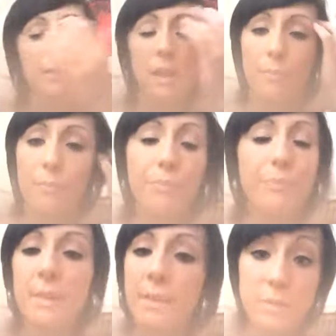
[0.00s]

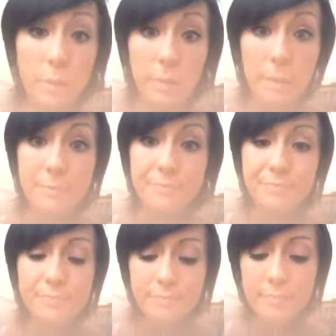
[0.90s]
nothing to worry about.
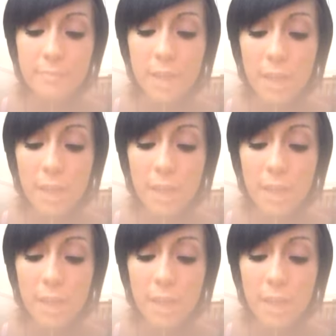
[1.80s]
I